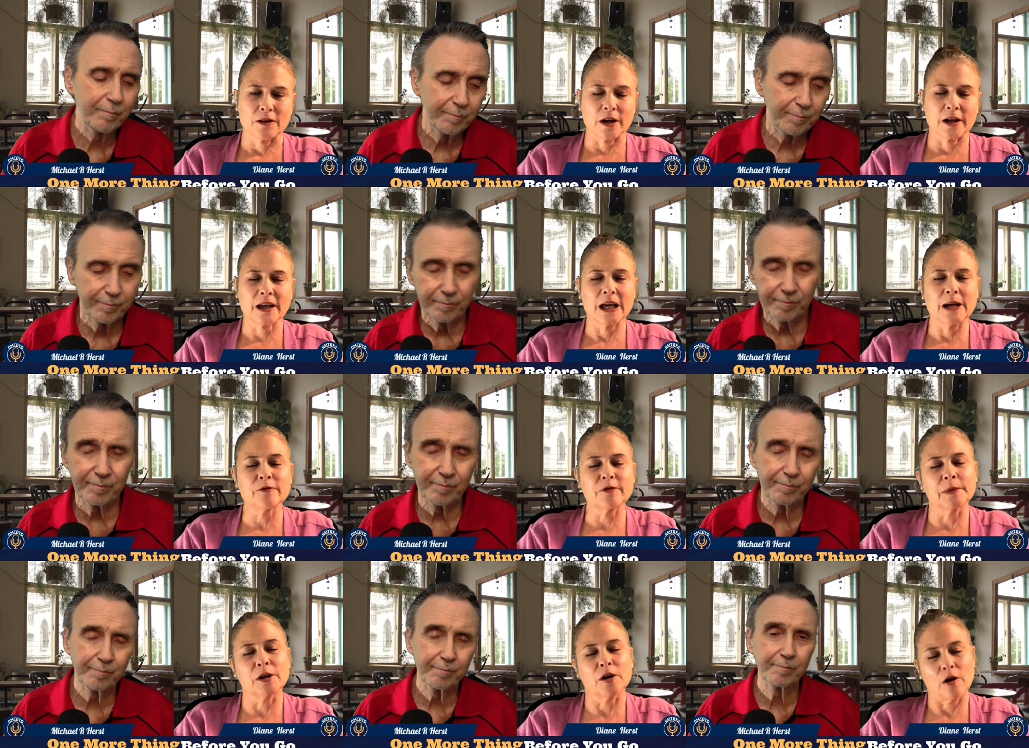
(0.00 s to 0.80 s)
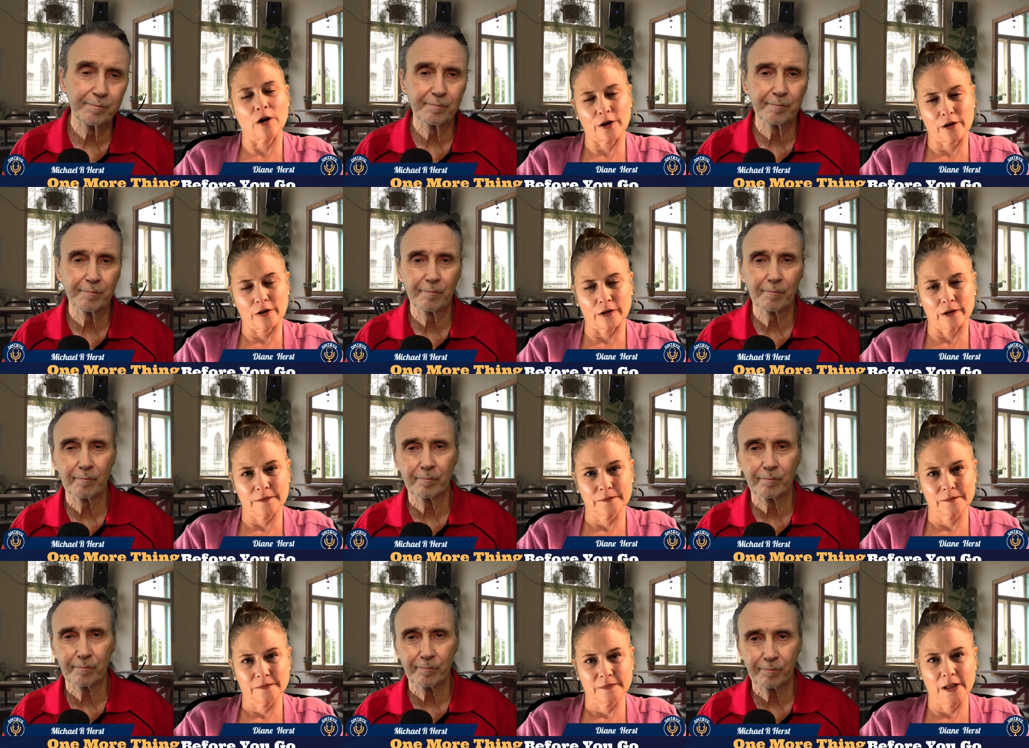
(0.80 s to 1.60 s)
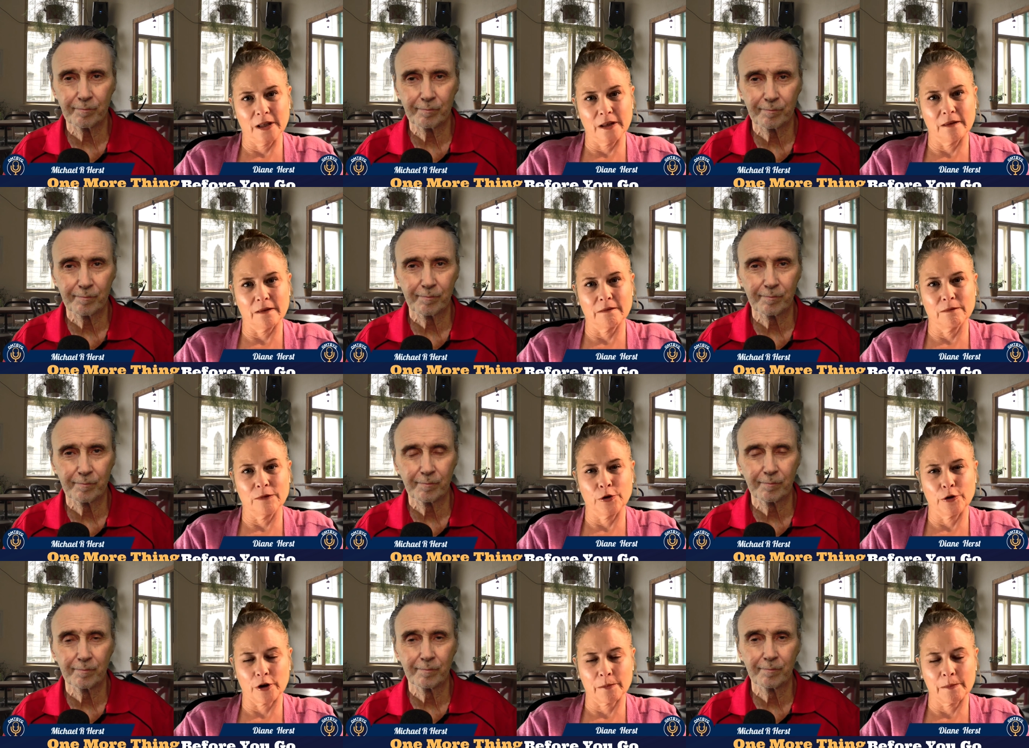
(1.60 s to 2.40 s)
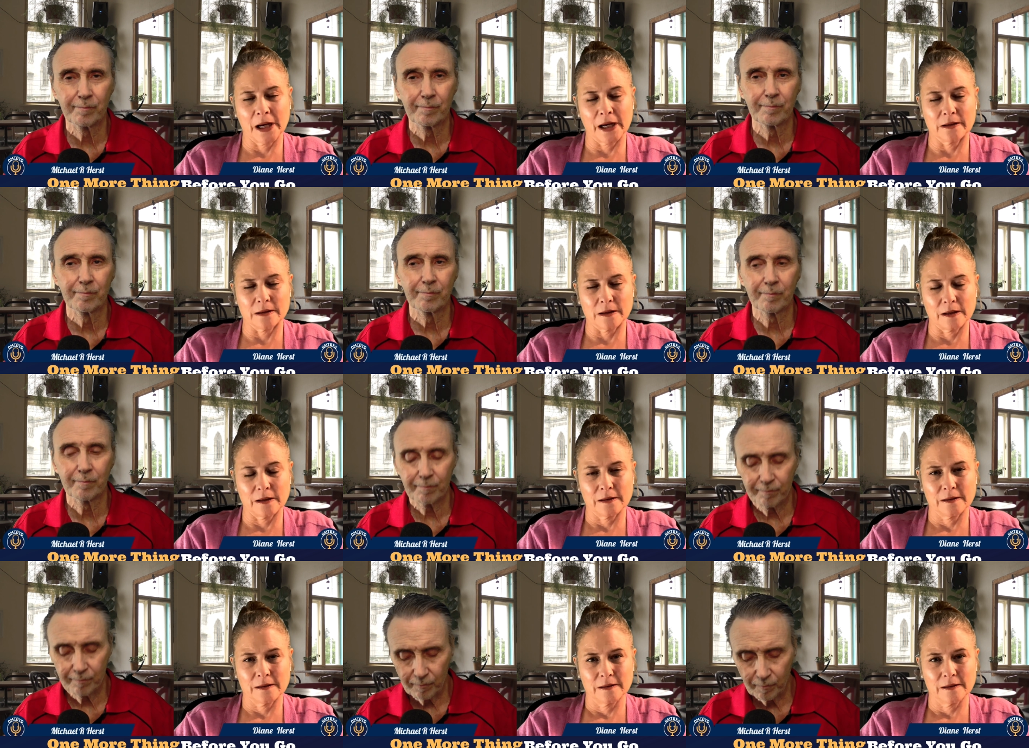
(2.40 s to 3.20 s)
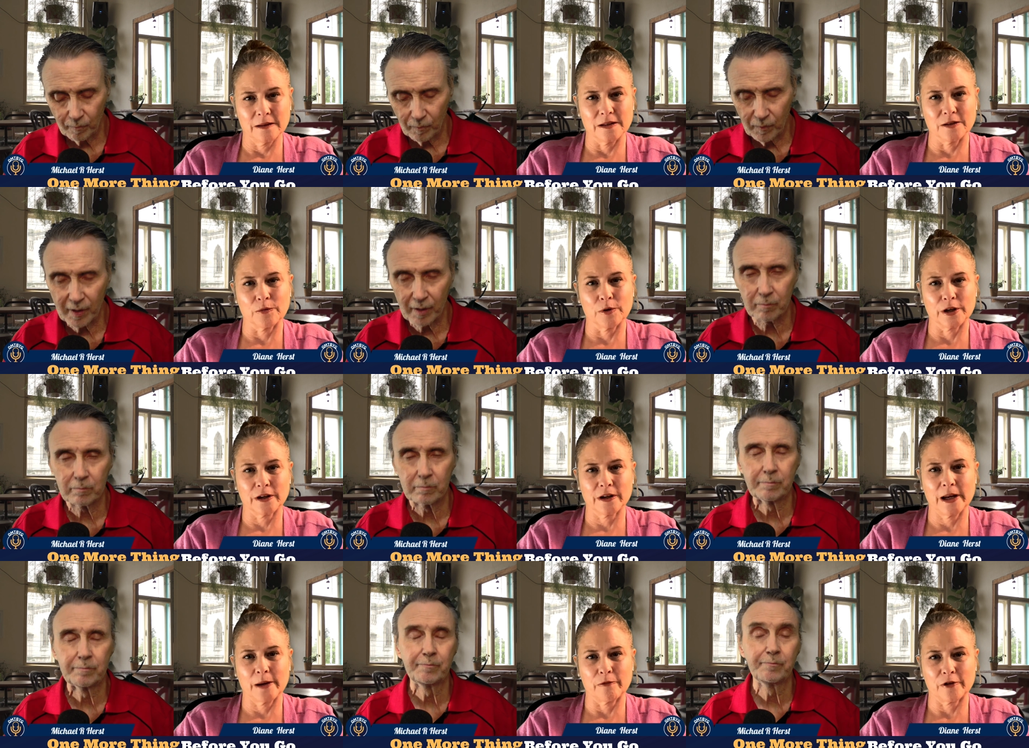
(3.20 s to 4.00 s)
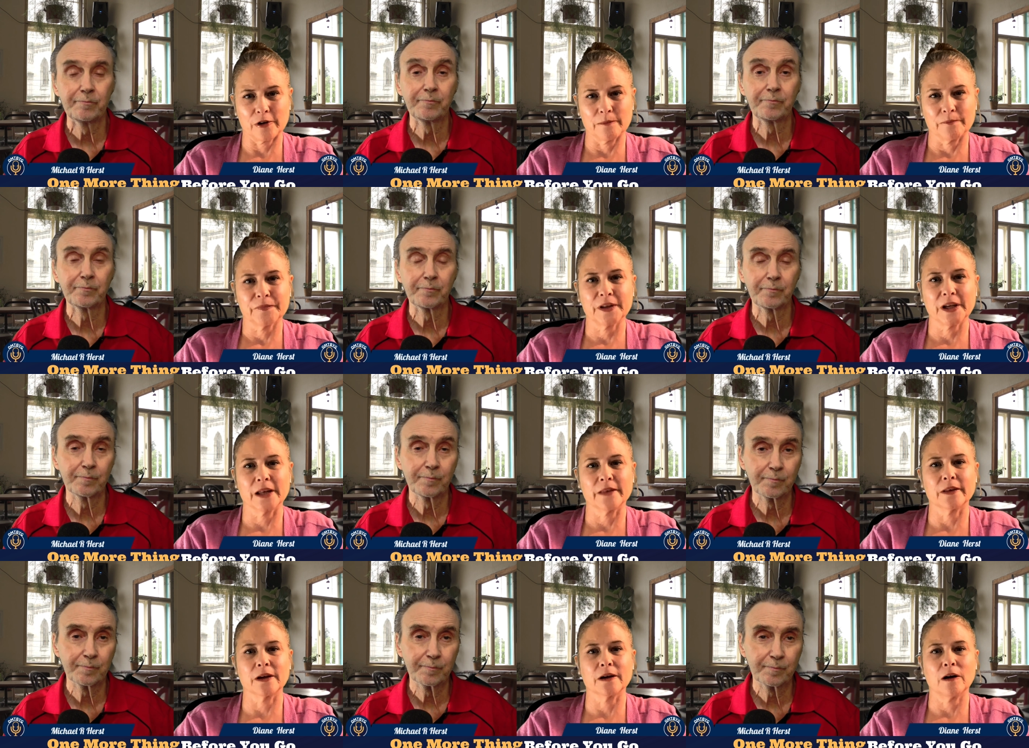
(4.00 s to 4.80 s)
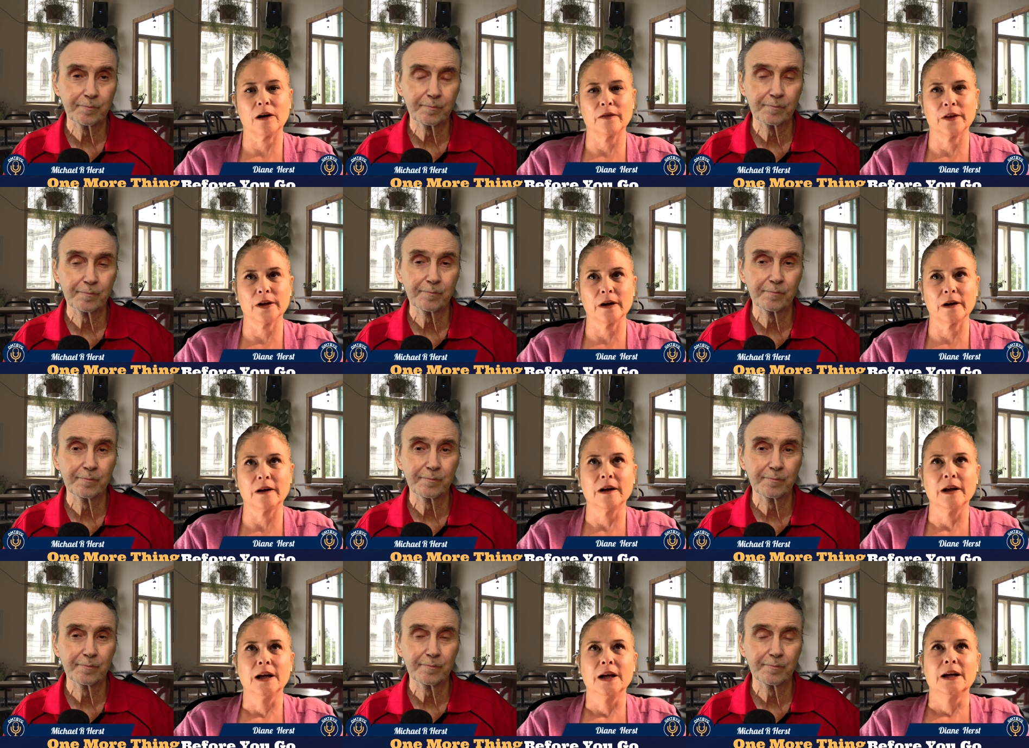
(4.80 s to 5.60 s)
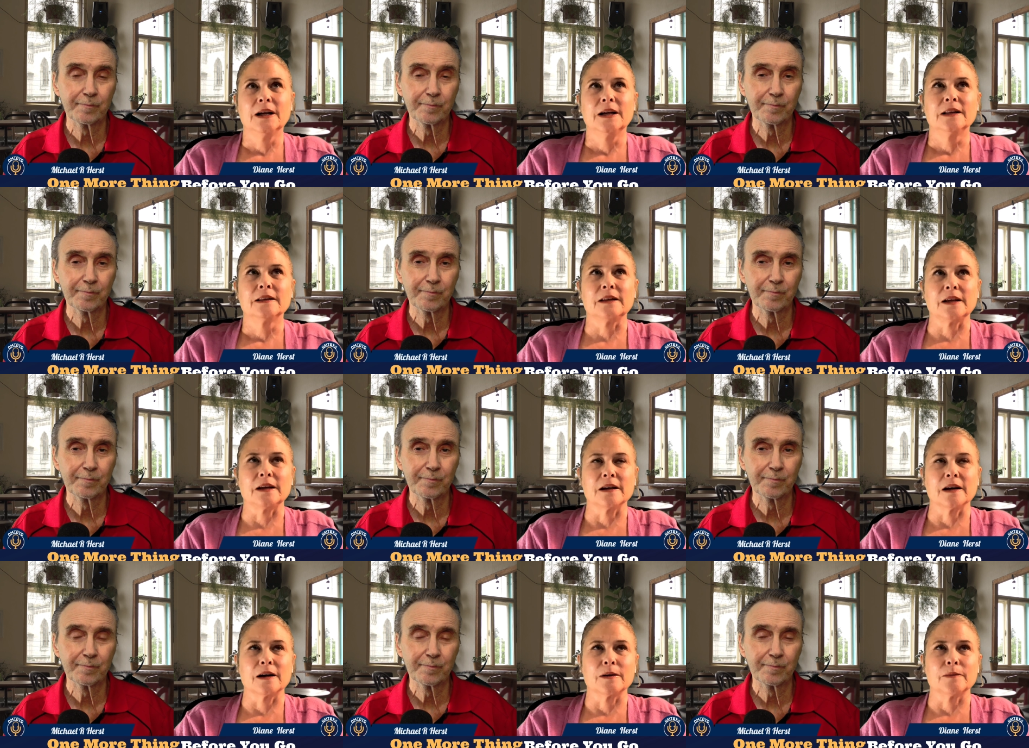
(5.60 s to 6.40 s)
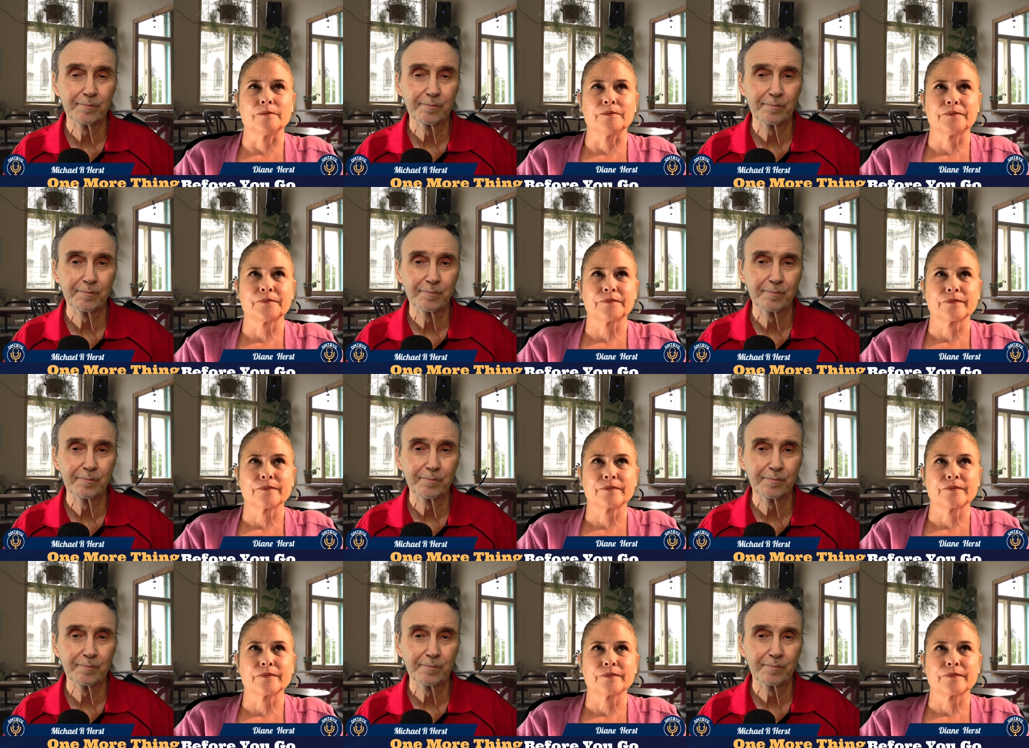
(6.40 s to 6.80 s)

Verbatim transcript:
Speaker 1: It came from an article in New York Magazine, okay. is where it came from, and the the the um,